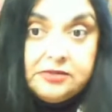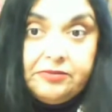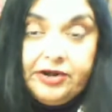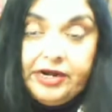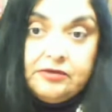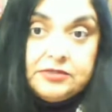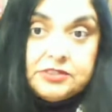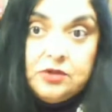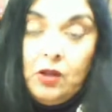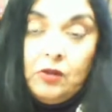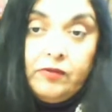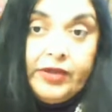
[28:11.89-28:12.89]
America was
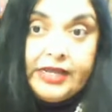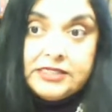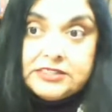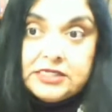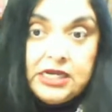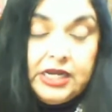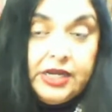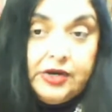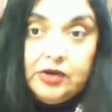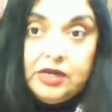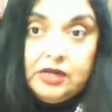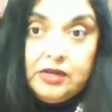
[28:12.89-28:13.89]
always,
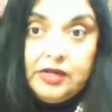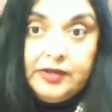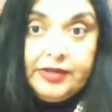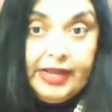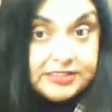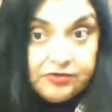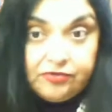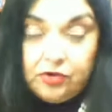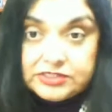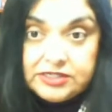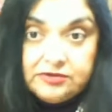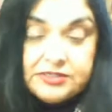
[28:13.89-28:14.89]
yes, of
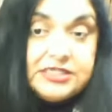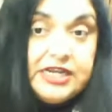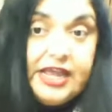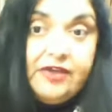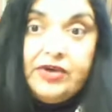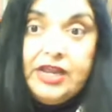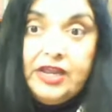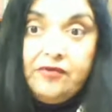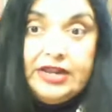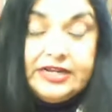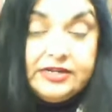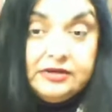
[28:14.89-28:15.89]
course, there was slavery.